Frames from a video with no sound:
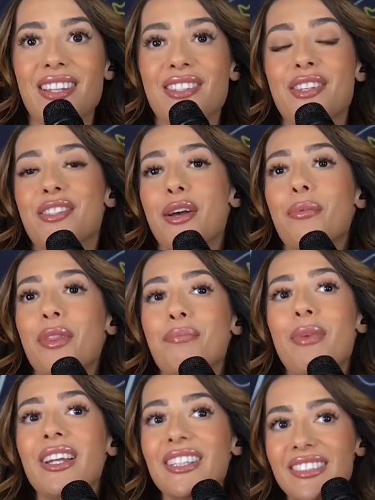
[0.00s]
So, with
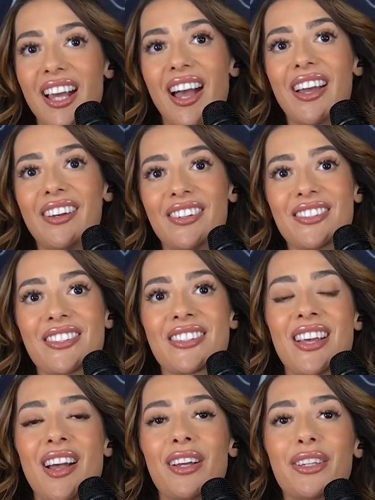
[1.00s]
money dials,
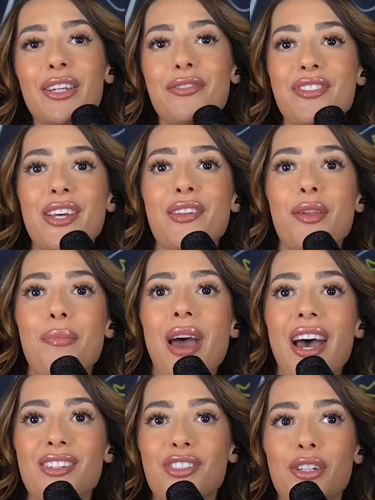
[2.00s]
you've said in the
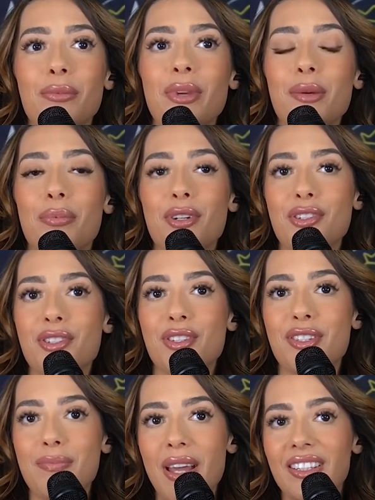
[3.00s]
past, show me a person
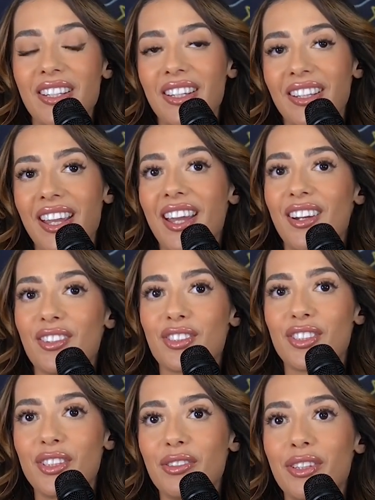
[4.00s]
spending and I'll
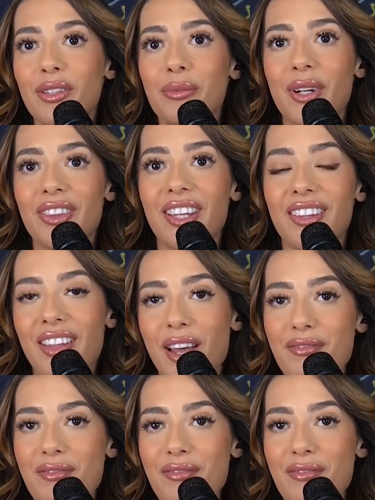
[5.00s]
show you what they love.